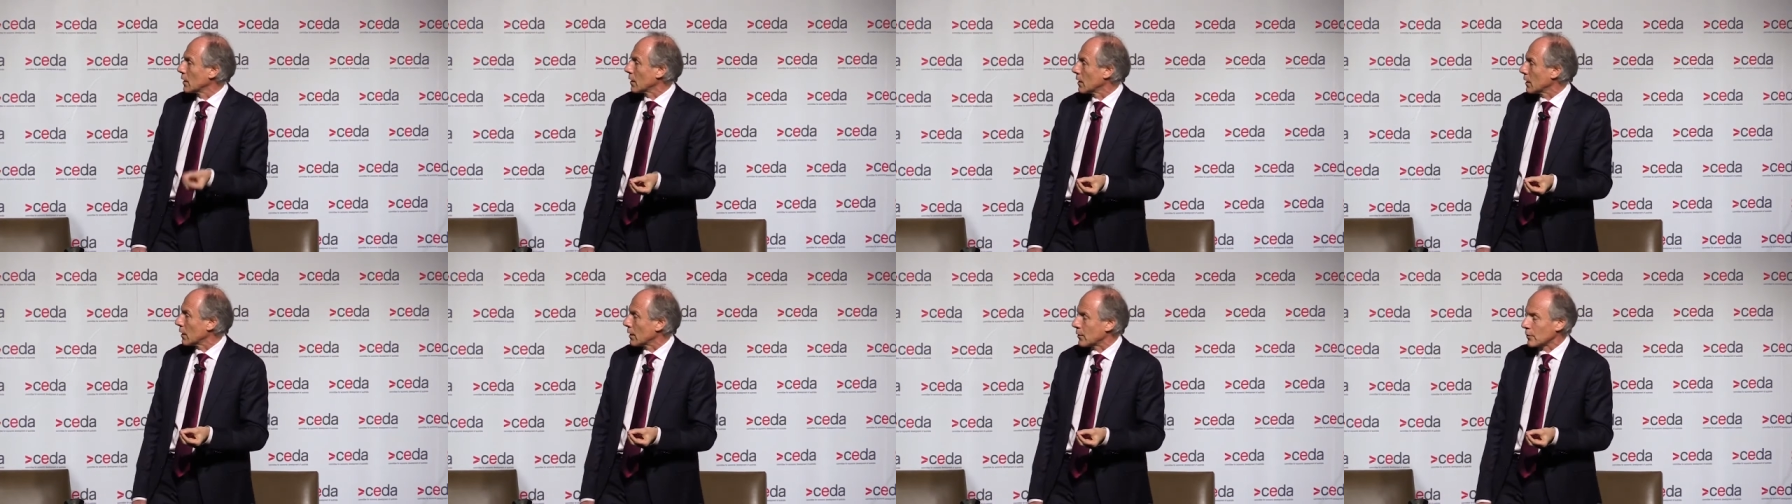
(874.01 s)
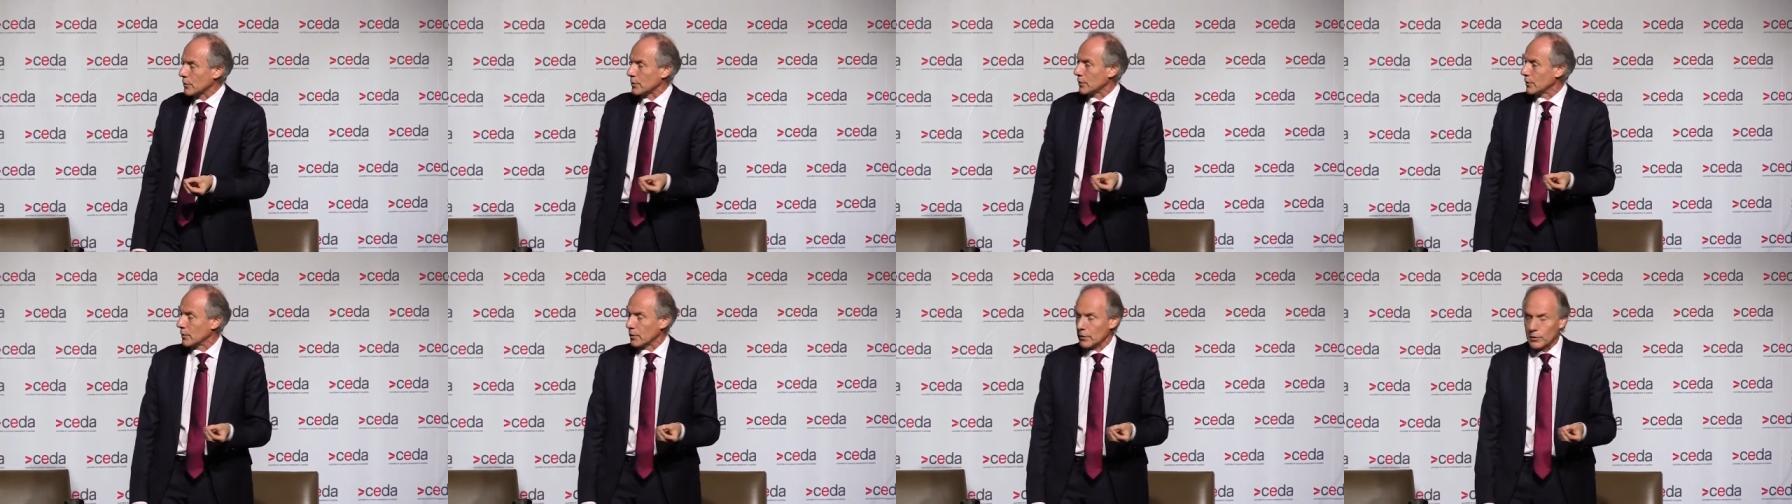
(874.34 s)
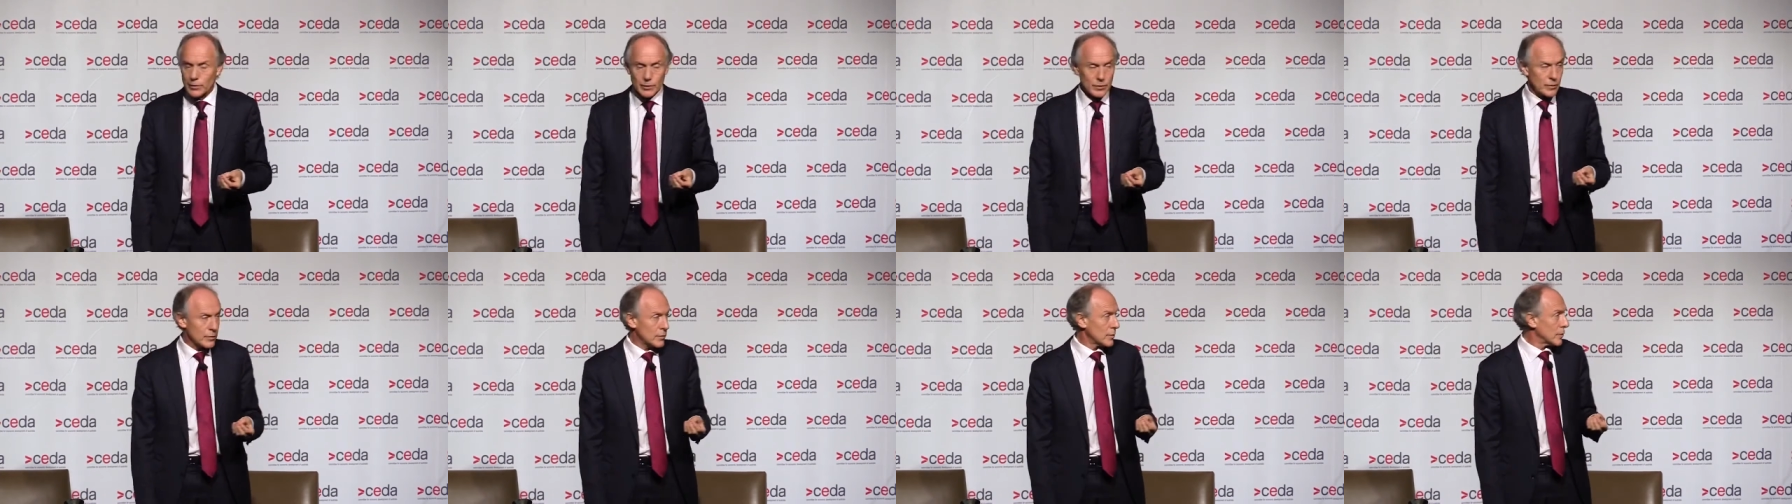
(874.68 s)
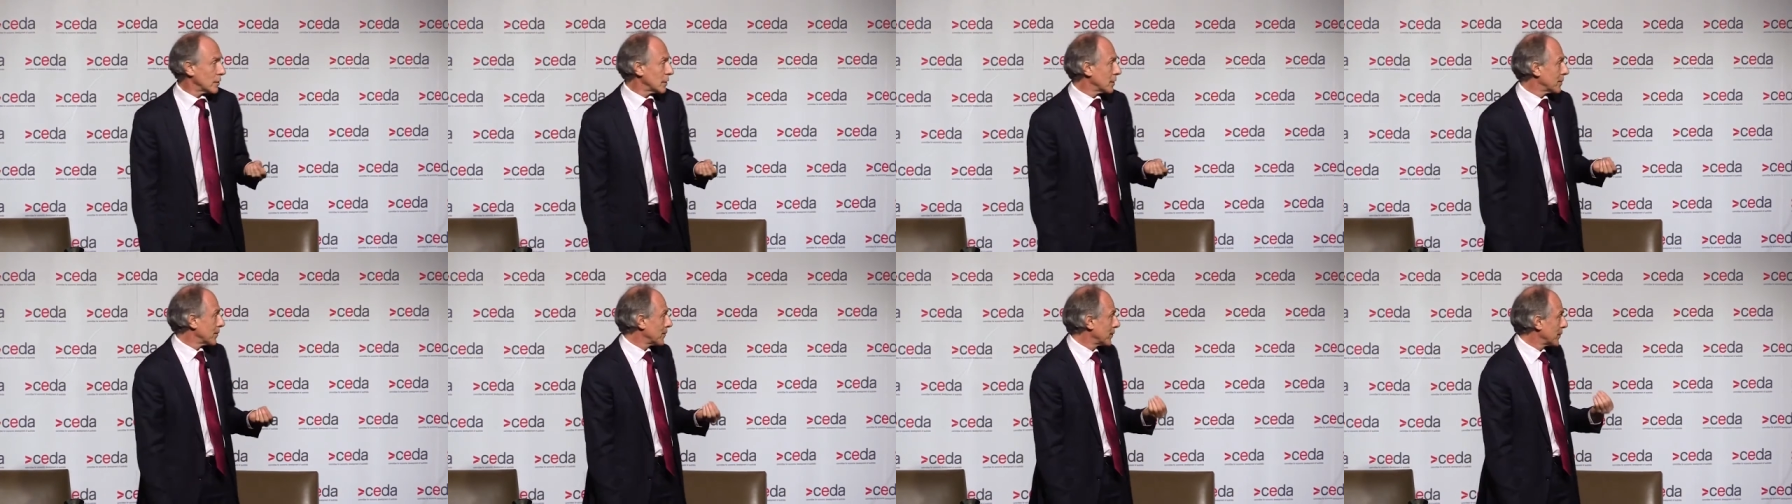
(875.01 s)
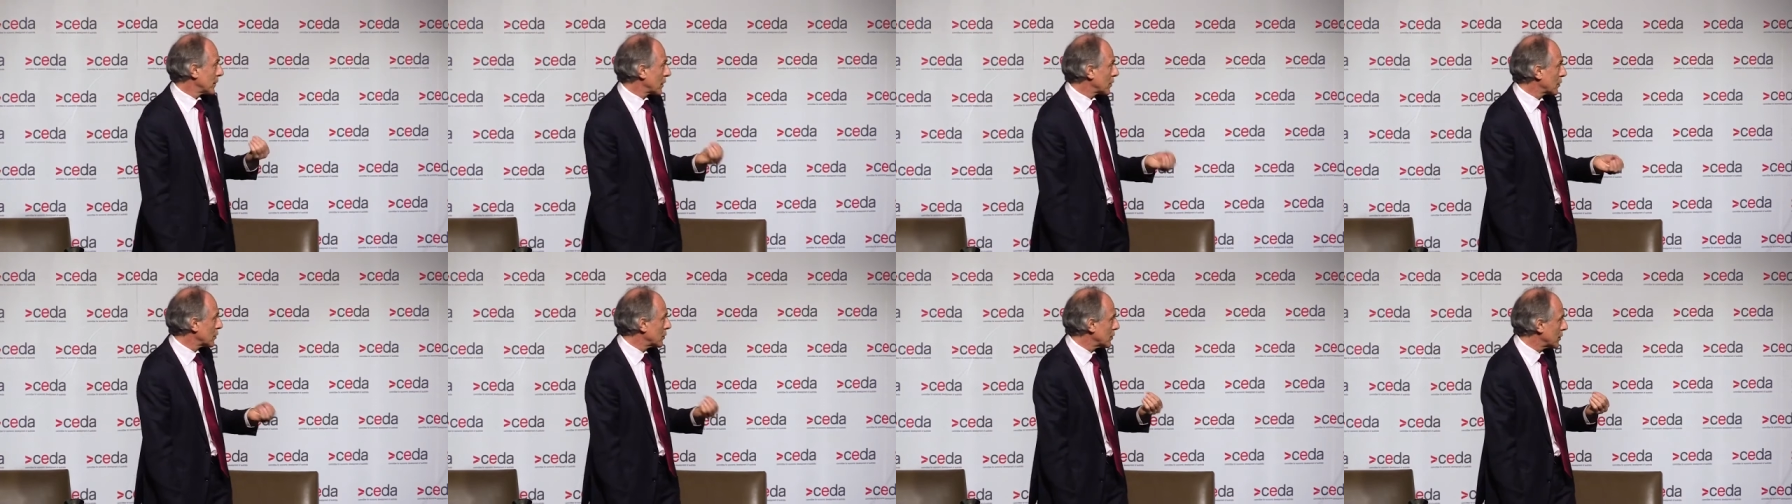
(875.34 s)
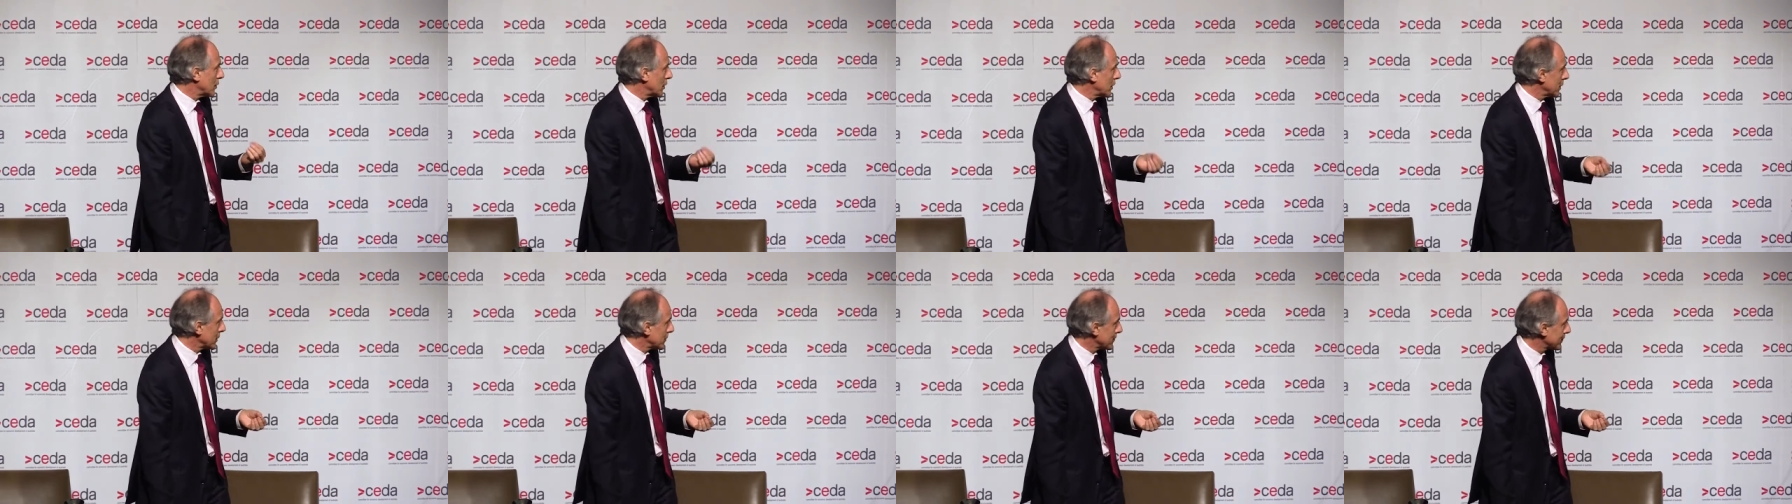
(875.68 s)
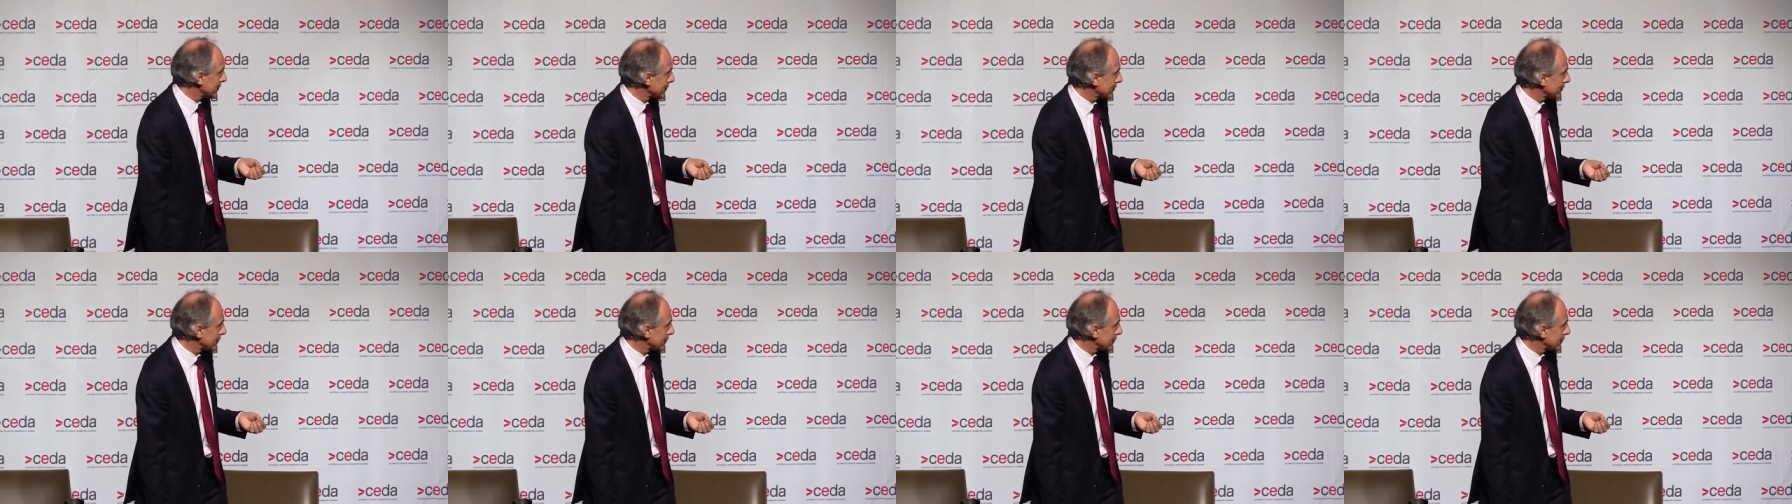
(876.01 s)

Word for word: hydrogen industry. That's a good thing.